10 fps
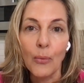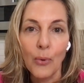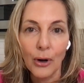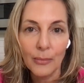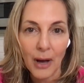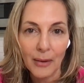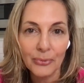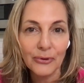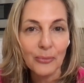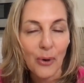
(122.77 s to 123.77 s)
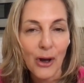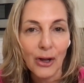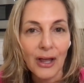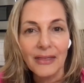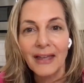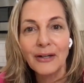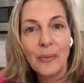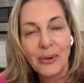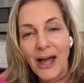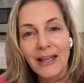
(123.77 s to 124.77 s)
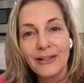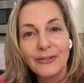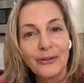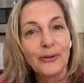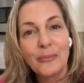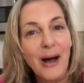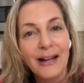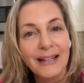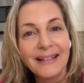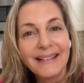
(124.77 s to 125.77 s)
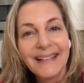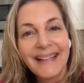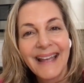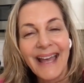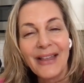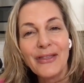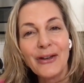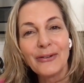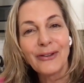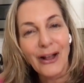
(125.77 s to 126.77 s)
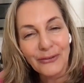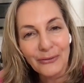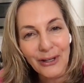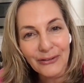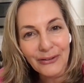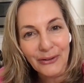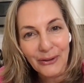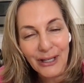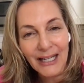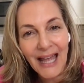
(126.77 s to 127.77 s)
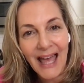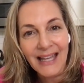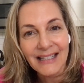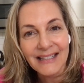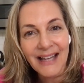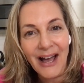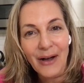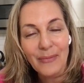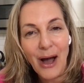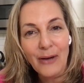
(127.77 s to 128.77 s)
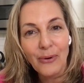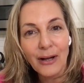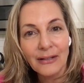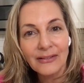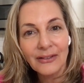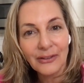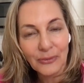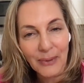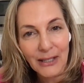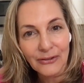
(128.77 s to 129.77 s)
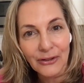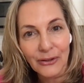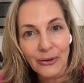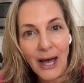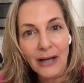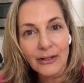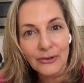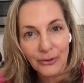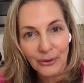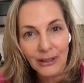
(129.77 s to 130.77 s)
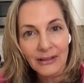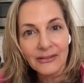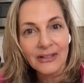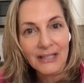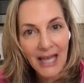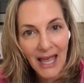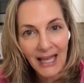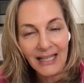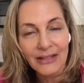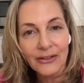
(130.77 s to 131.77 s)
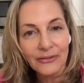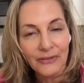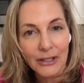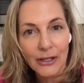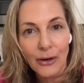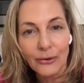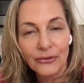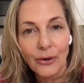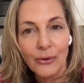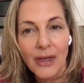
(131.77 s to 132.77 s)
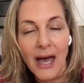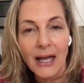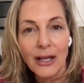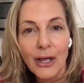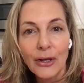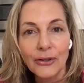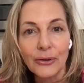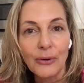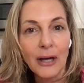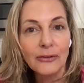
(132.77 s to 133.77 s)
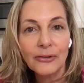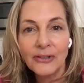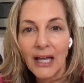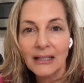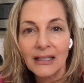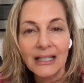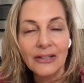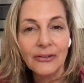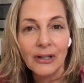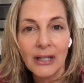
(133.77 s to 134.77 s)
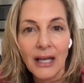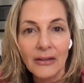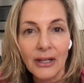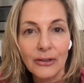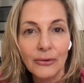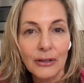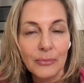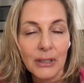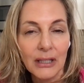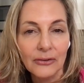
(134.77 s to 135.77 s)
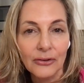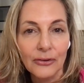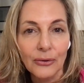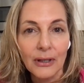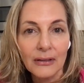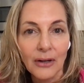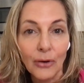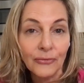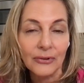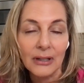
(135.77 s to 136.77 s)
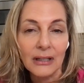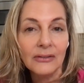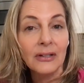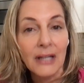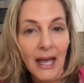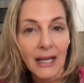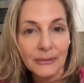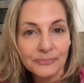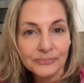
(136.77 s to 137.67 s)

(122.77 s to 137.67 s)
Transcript: warm up some oil and then apply it to your body. And there's lots of ways to do it, and I want to explain to you how to do it today in this video so that you understand it easily and that you can begin to do it, hopefully today.